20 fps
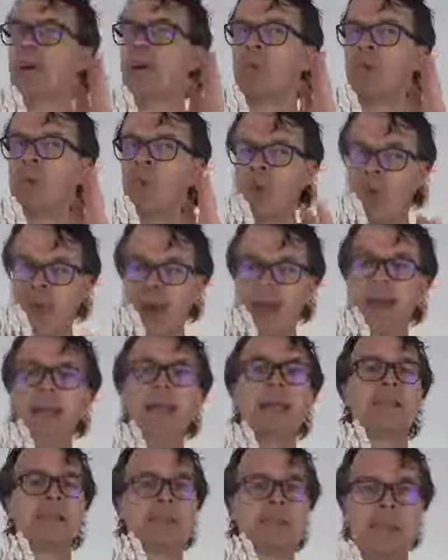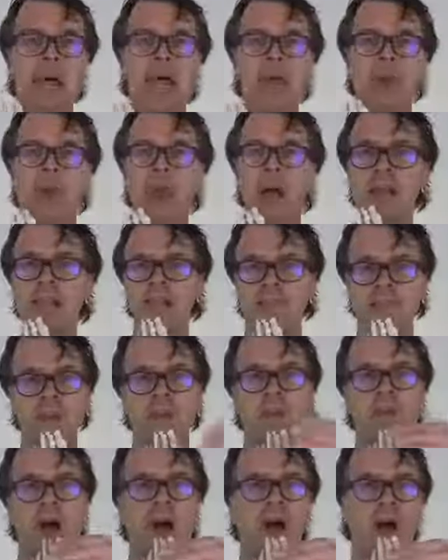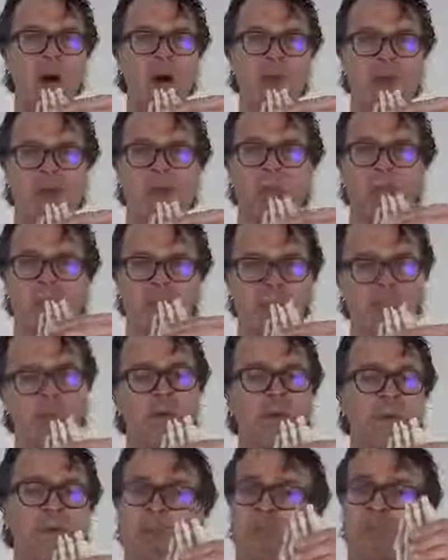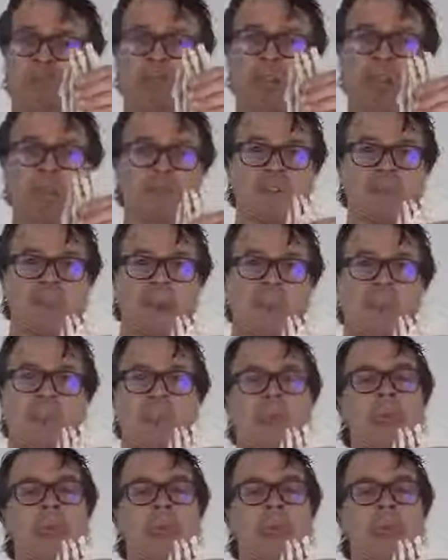will lightly stabilize the foot by holding the forefoot comfortably.